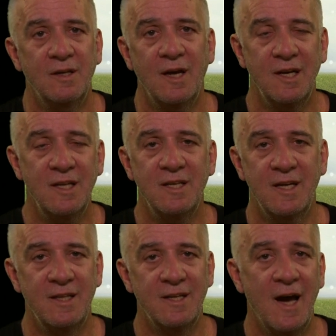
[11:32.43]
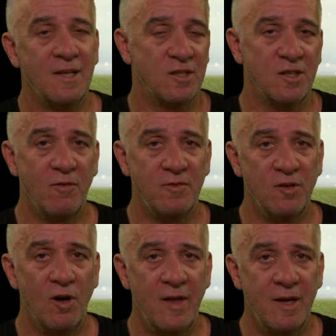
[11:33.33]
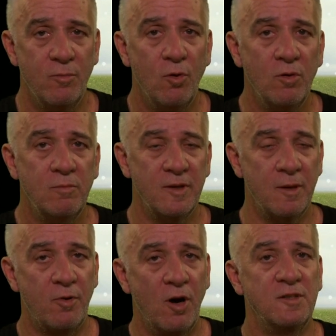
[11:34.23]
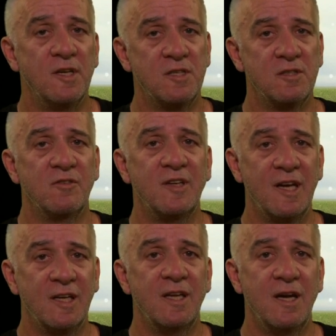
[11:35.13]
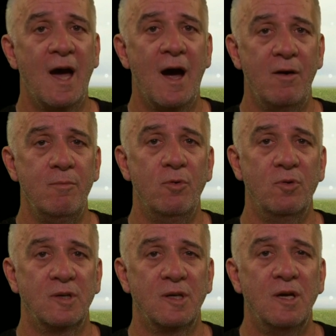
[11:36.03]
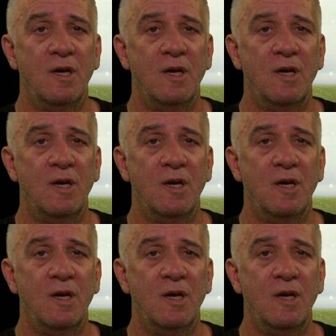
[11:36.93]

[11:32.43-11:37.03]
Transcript: And in the end, the answers are often not that important, but the processes of getting there are important.